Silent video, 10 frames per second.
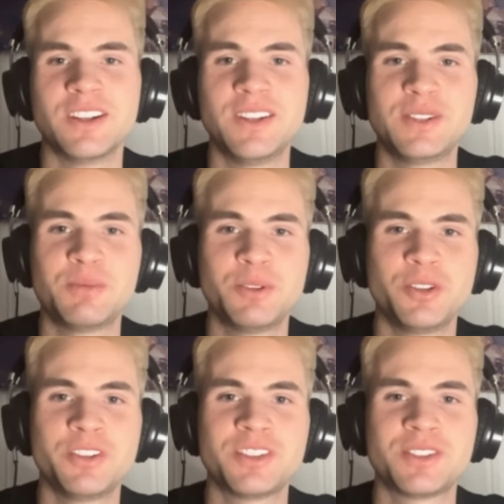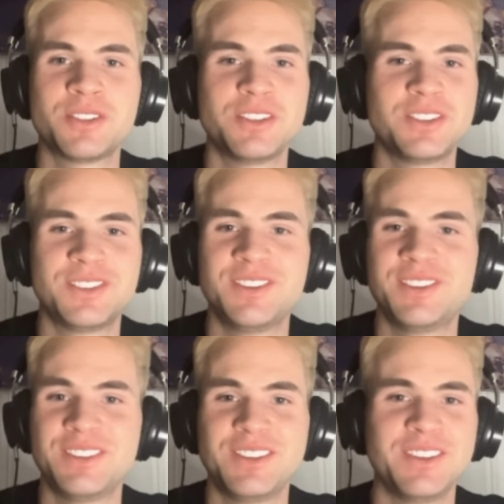Let's be honest,
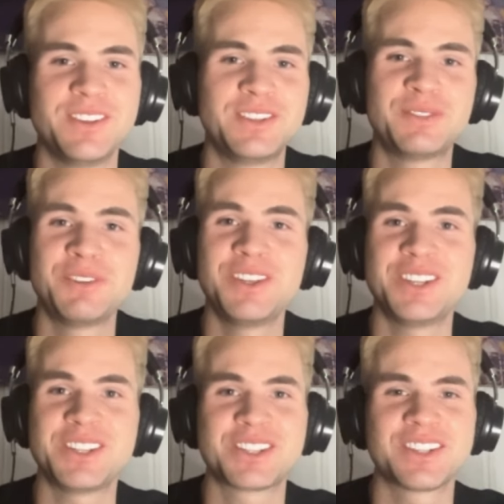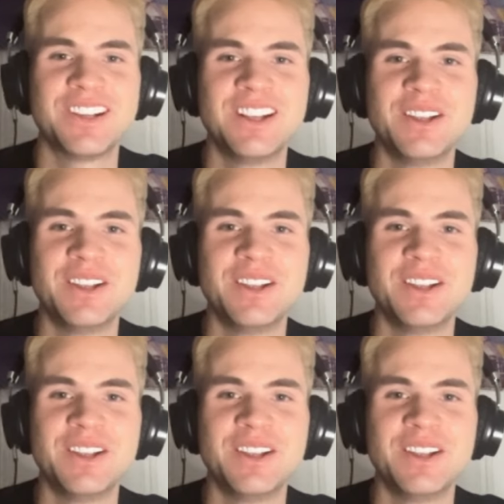it's finished.